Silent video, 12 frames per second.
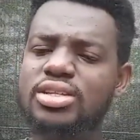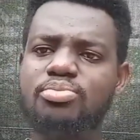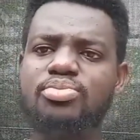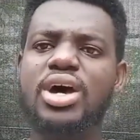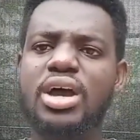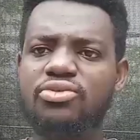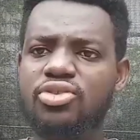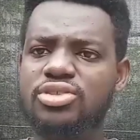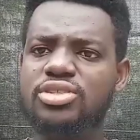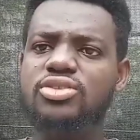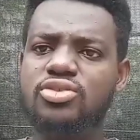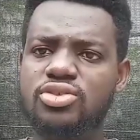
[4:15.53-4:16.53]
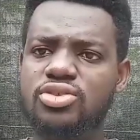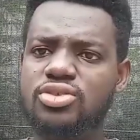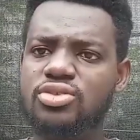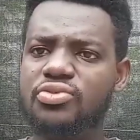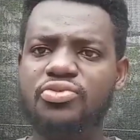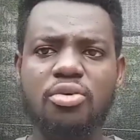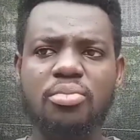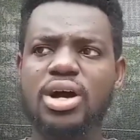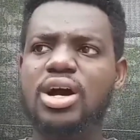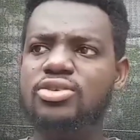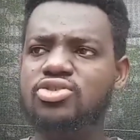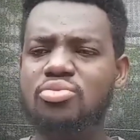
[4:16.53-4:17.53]
deprive your snails from
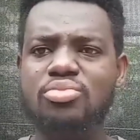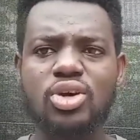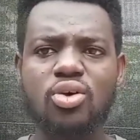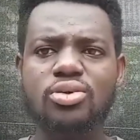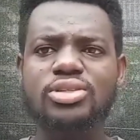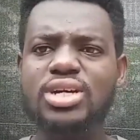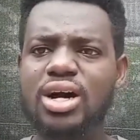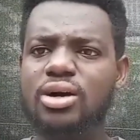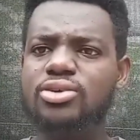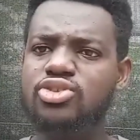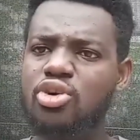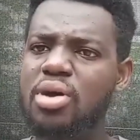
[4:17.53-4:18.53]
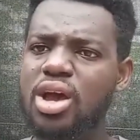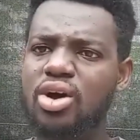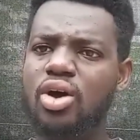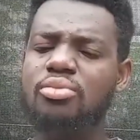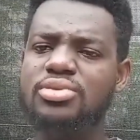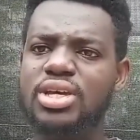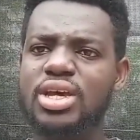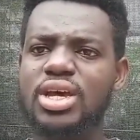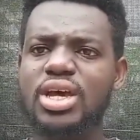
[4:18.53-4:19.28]
calcium, because calcium helps